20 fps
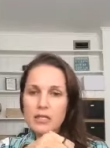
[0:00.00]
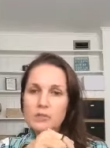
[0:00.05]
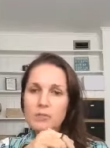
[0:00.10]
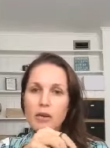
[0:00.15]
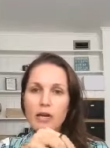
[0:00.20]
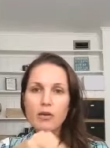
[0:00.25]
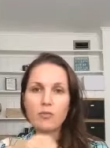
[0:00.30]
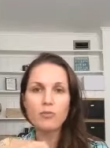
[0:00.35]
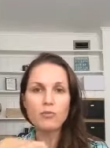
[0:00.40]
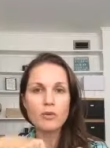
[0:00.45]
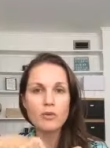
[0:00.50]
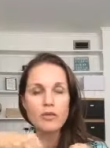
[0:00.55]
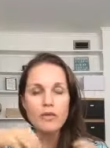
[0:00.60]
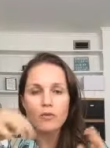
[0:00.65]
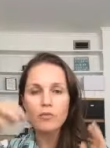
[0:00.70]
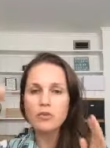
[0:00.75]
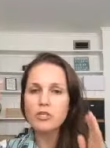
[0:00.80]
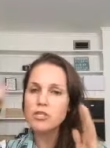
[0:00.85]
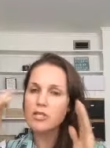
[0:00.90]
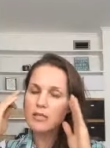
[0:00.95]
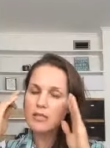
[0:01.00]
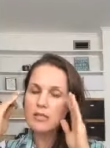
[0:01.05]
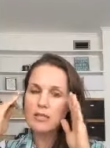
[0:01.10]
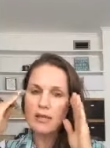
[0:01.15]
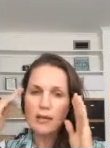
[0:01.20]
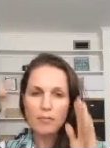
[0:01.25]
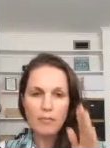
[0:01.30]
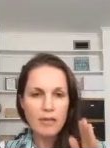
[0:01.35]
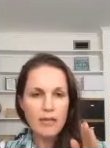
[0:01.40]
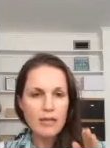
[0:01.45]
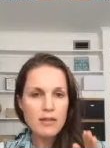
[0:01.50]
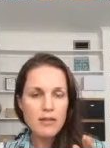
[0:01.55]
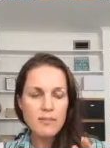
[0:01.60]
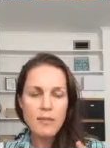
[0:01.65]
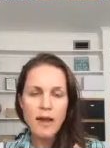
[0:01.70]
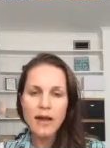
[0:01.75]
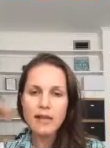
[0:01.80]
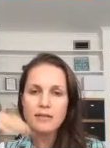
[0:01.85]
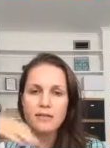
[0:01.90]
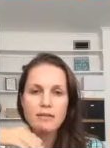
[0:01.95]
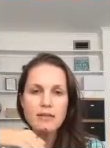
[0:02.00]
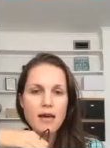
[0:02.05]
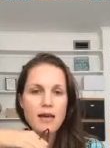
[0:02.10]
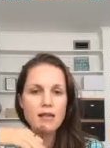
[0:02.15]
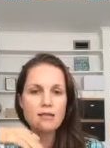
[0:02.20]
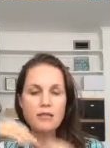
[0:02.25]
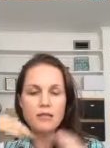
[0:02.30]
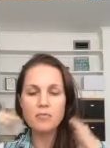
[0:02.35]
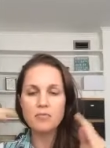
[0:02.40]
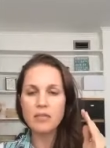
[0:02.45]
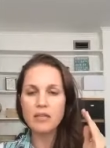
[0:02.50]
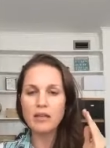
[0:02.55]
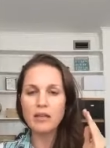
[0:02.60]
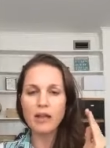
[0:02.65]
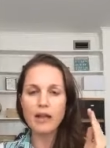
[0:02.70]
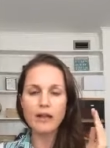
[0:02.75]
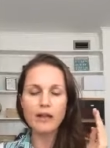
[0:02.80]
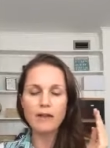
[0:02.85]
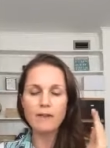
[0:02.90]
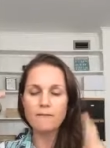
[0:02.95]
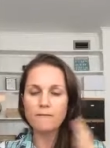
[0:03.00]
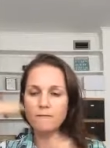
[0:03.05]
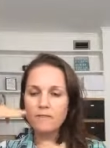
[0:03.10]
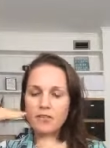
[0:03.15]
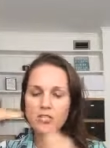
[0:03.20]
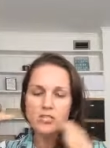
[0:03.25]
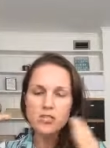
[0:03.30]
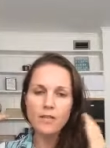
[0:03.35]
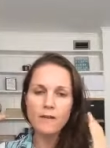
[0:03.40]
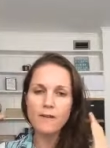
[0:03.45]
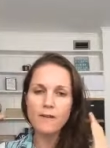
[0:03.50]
but it really would just get me in the mindset to be like efficient,